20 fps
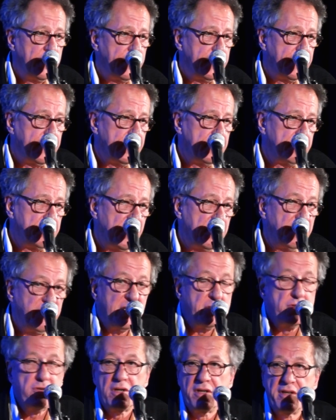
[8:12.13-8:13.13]
And
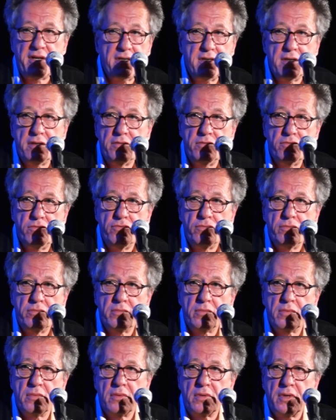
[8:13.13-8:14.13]
eventually they did
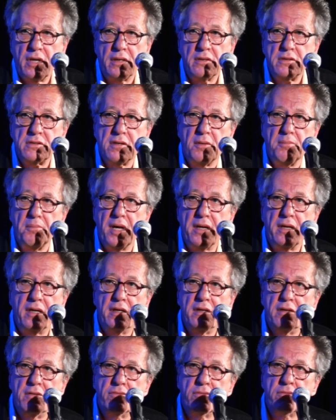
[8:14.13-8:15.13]
get some
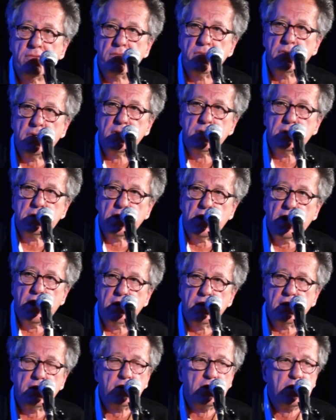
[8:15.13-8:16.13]
money
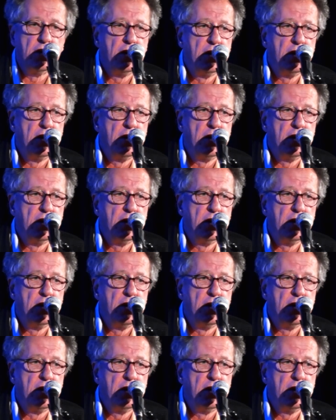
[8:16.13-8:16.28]
together.